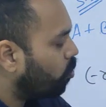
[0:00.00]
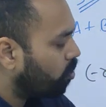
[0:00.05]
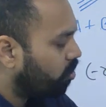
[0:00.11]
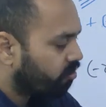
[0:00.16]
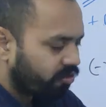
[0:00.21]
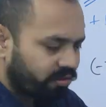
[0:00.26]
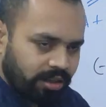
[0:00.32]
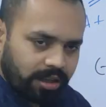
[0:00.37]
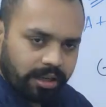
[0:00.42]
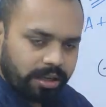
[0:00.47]
mole
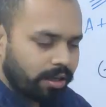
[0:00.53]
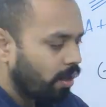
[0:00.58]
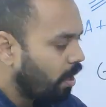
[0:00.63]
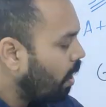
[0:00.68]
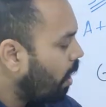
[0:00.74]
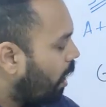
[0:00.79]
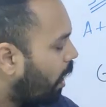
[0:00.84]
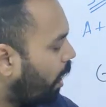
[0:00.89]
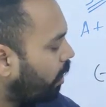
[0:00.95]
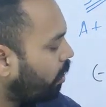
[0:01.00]
of C
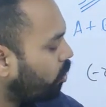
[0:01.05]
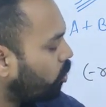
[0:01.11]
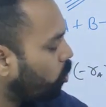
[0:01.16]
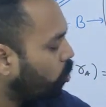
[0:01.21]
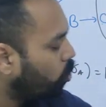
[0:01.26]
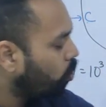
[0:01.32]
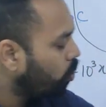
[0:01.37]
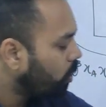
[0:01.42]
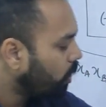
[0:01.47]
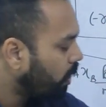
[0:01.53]
and
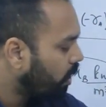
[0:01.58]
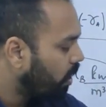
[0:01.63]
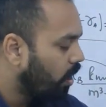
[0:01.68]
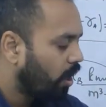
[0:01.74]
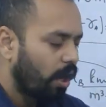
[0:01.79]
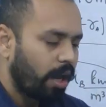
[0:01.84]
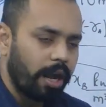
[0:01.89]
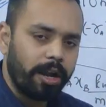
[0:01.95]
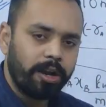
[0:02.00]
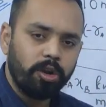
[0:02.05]
no
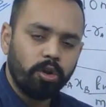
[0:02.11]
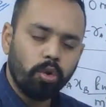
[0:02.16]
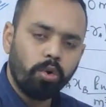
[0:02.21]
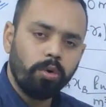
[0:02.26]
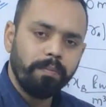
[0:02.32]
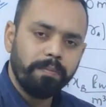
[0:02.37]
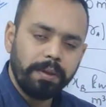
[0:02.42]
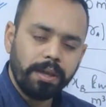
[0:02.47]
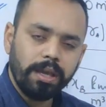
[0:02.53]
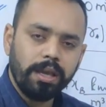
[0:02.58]
A and
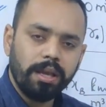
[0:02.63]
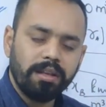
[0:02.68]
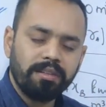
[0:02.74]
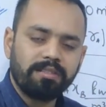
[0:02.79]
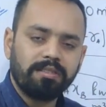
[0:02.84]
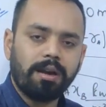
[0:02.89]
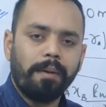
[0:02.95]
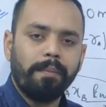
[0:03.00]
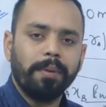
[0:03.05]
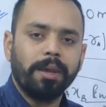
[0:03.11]
no B
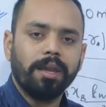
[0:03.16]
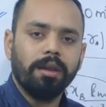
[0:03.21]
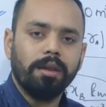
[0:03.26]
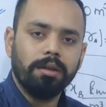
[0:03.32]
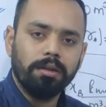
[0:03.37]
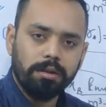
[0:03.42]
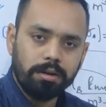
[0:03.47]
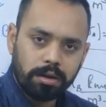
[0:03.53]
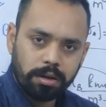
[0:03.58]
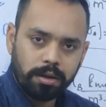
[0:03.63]
is coming
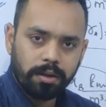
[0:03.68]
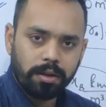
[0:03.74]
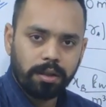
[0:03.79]
here.